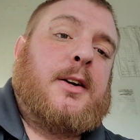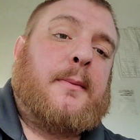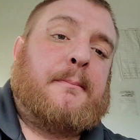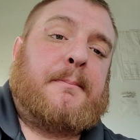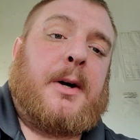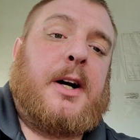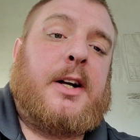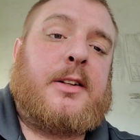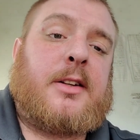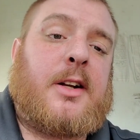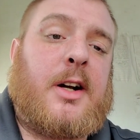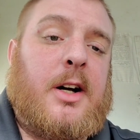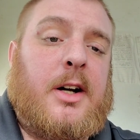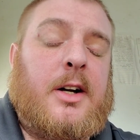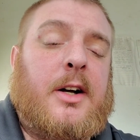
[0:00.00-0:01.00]
But
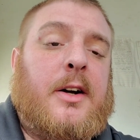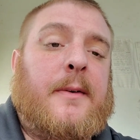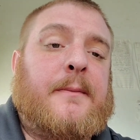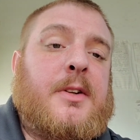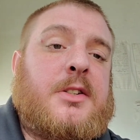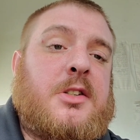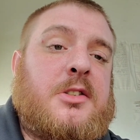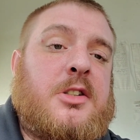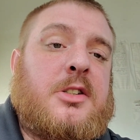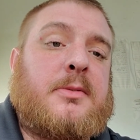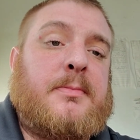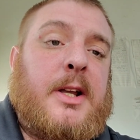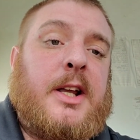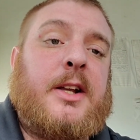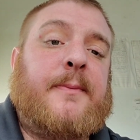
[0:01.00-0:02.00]
um, this is just
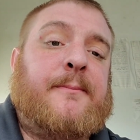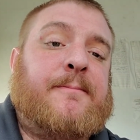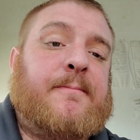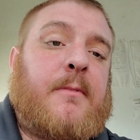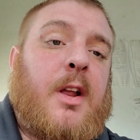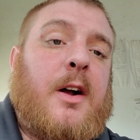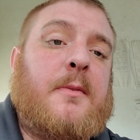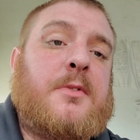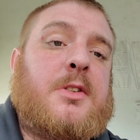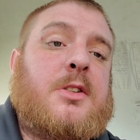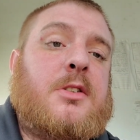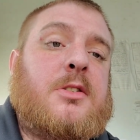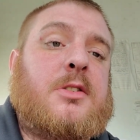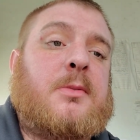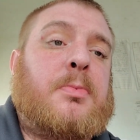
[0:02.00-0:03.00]
me. I'm
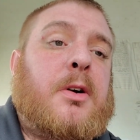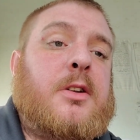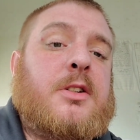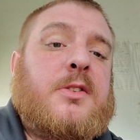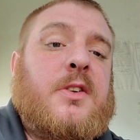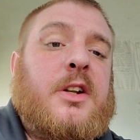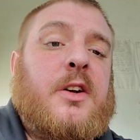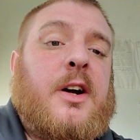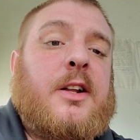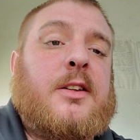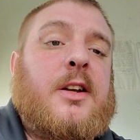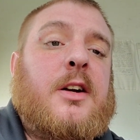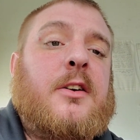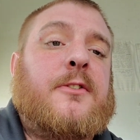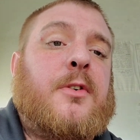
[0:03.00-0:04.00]
just putting this video out
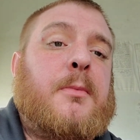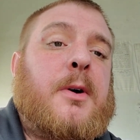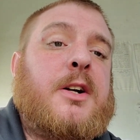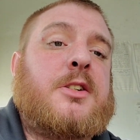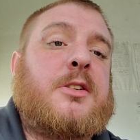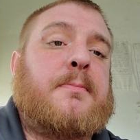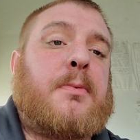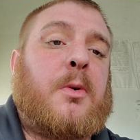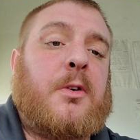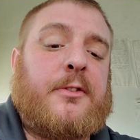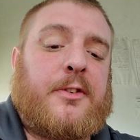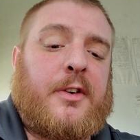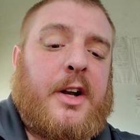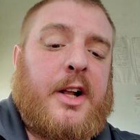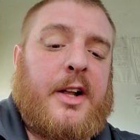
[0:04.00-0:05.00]
there for my support
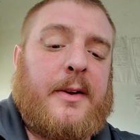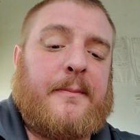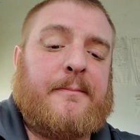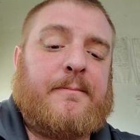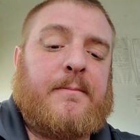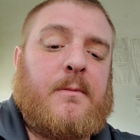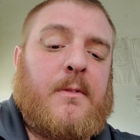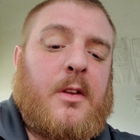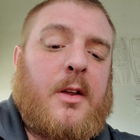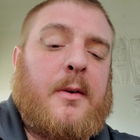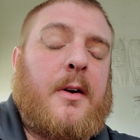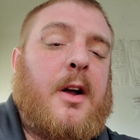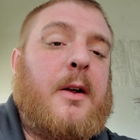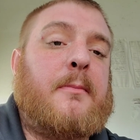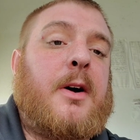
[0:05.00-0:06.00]
for him
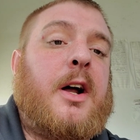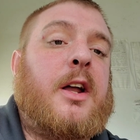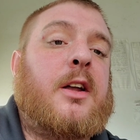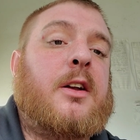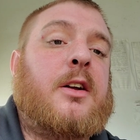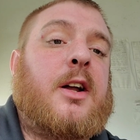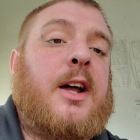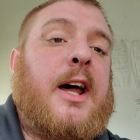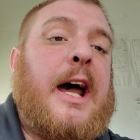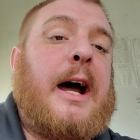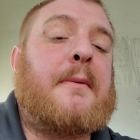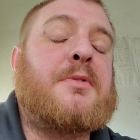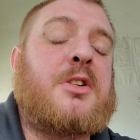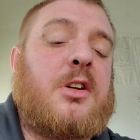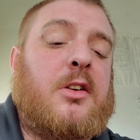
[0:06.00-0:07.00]
and my
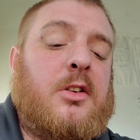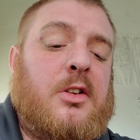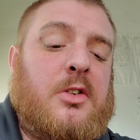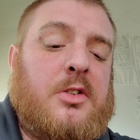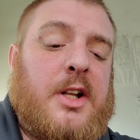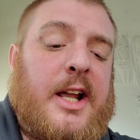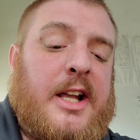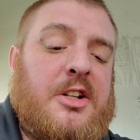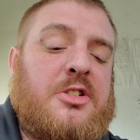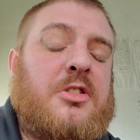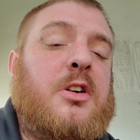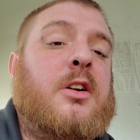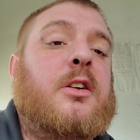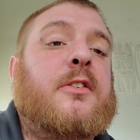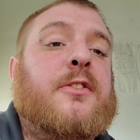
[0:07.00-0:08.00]
absolute
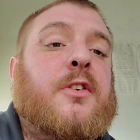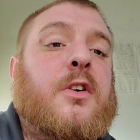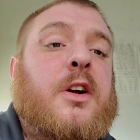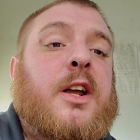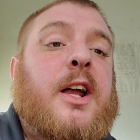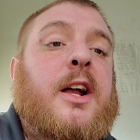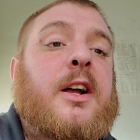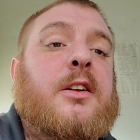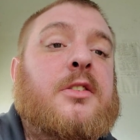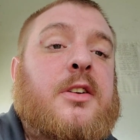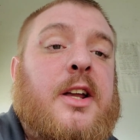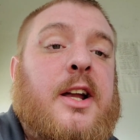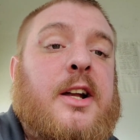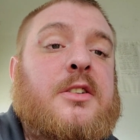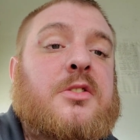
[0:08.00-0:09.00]
hatred for can
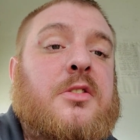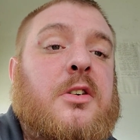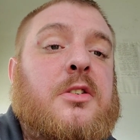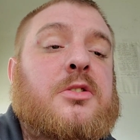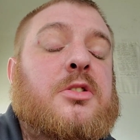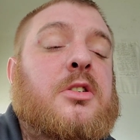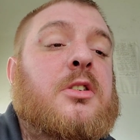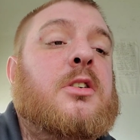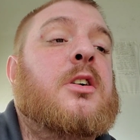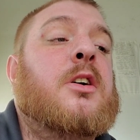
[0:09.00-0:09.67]
cancel culture.